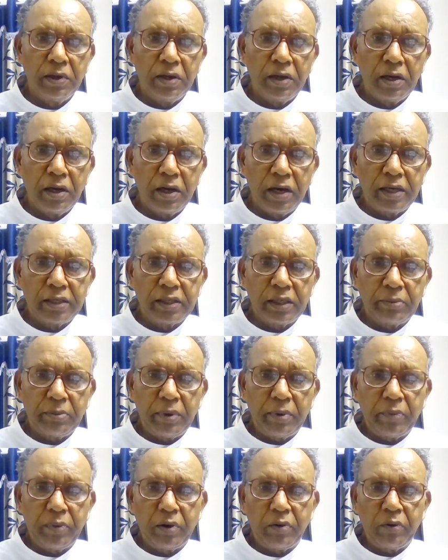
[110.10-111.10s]
and the
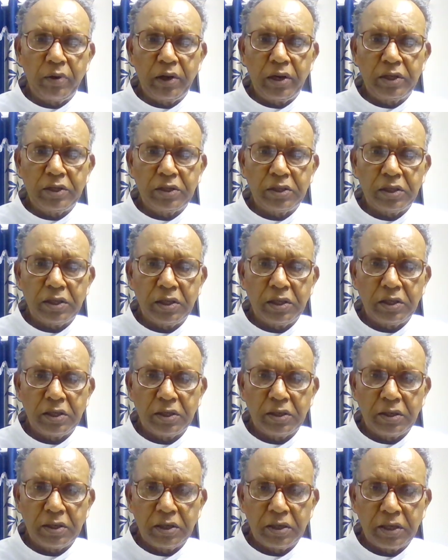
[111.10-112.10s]
people will
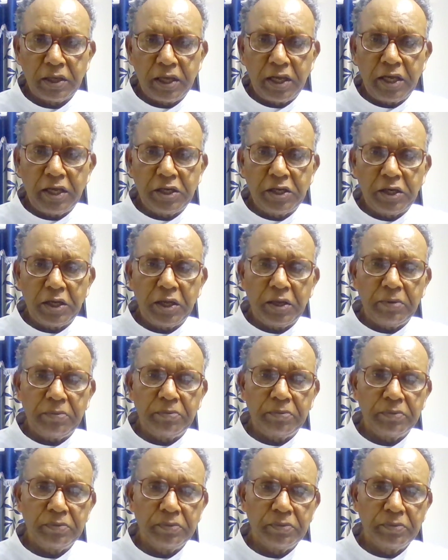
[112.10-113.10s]
hate him.